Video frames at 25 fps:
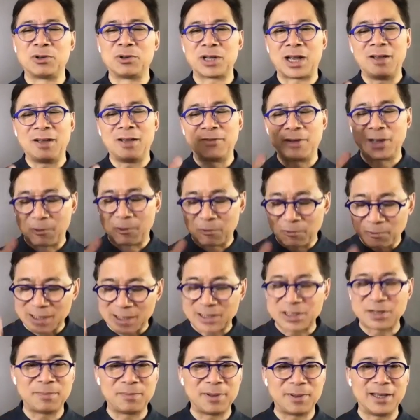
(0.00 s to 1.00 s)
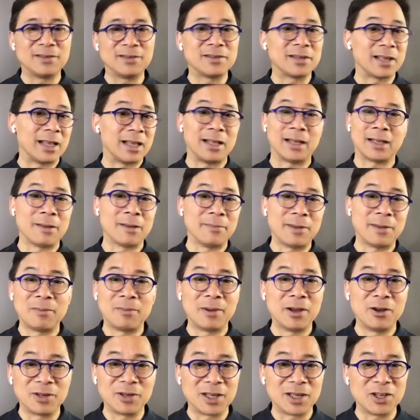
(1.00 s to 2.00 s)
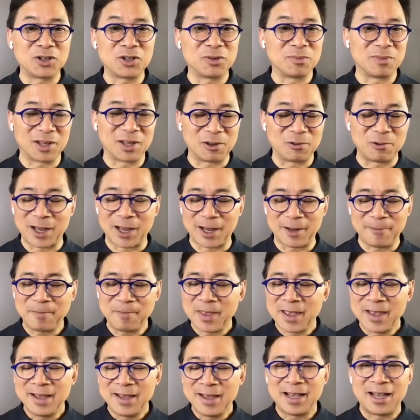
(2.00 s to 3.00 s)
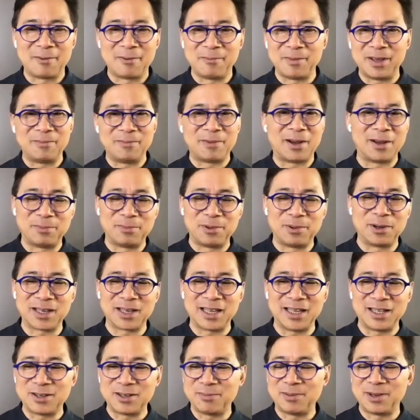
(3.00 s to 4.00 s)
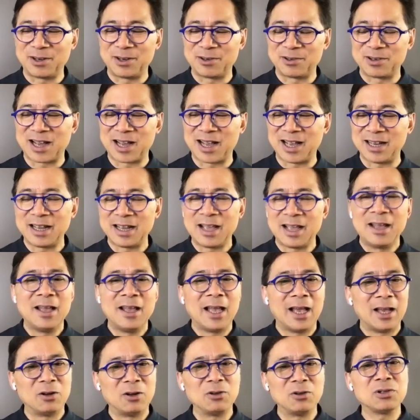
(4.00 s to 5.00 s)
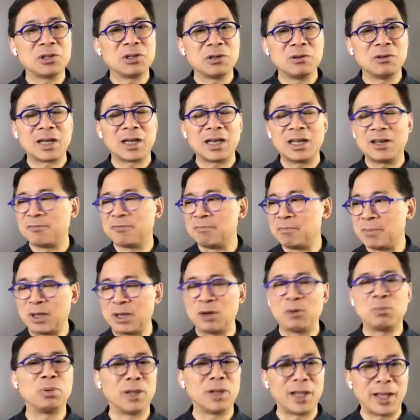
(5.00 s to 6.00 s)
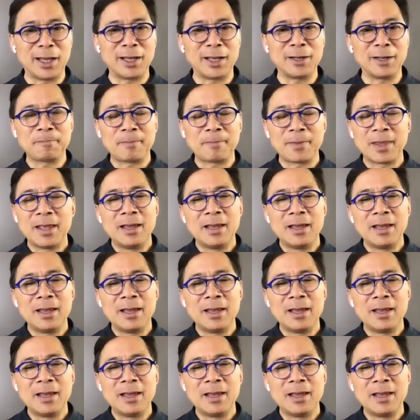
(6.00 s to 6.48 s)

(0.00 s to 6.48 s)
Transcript: I have got recipes that uh, come out of my own kitchen, by the way, um, in my book, Eat to Beat Your Diet, and also kind of meal plan.